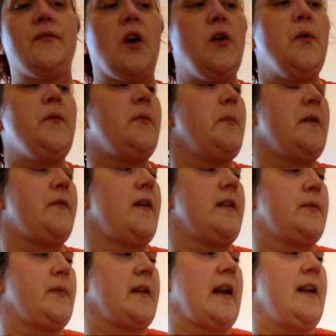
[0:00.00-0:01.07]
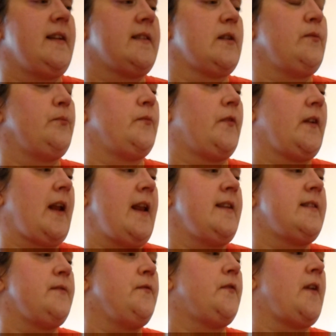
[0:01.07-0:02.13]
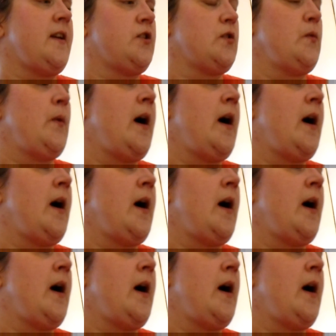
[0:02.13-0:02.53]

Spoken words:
gone over my face with a cleansing facial